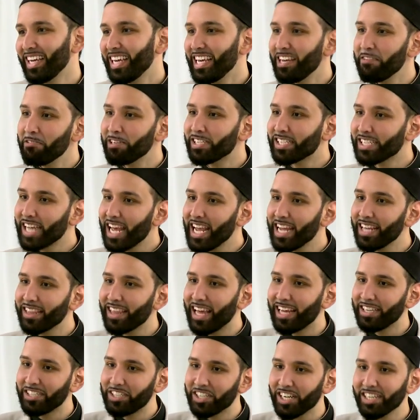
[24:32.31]
He was saying
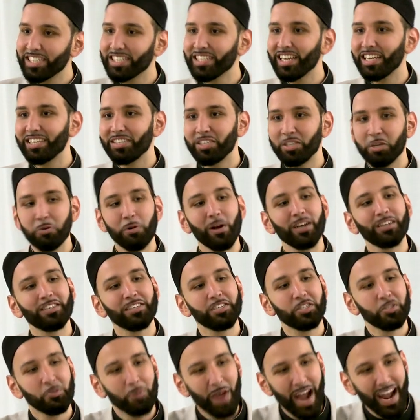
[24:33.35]
that just as you are
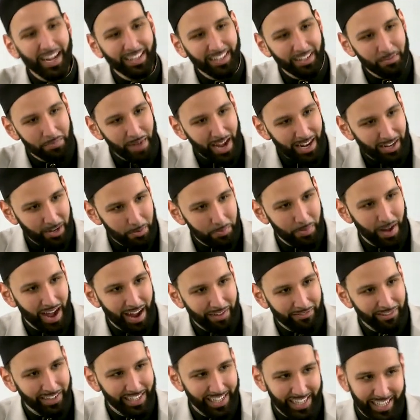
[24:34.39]
distracted by your
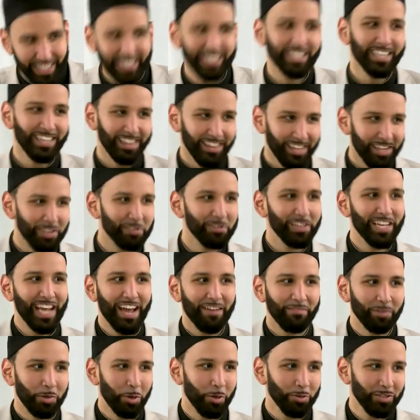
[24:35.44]
poverty, and he didn't literally
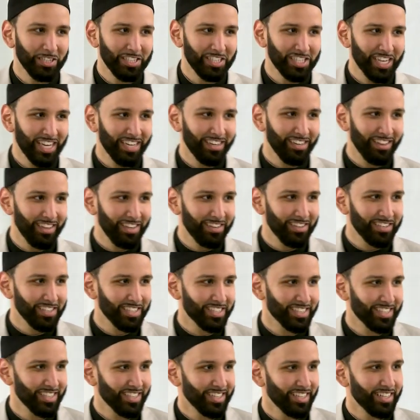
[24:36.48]
have golden
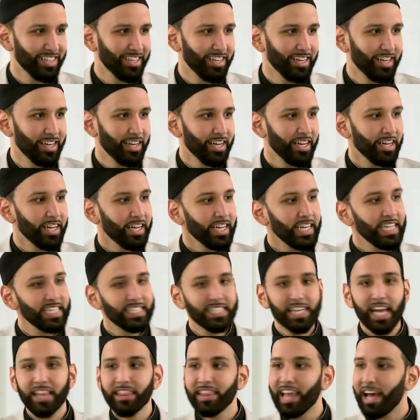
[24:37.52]
chandeliers, he
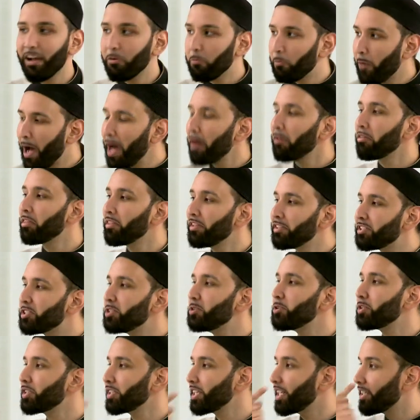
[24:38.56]
said that wealth is
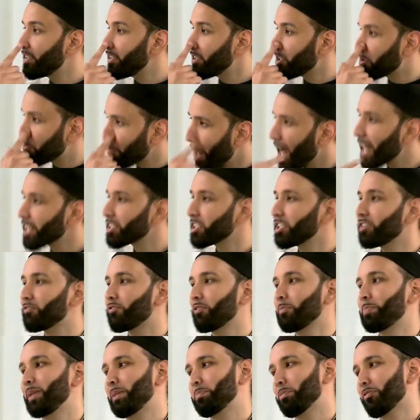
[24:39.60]
usually a distraction
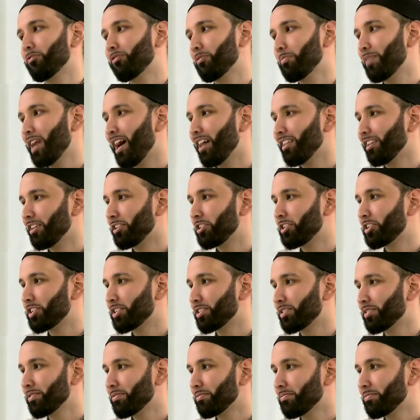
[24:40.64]
for people from knowledge.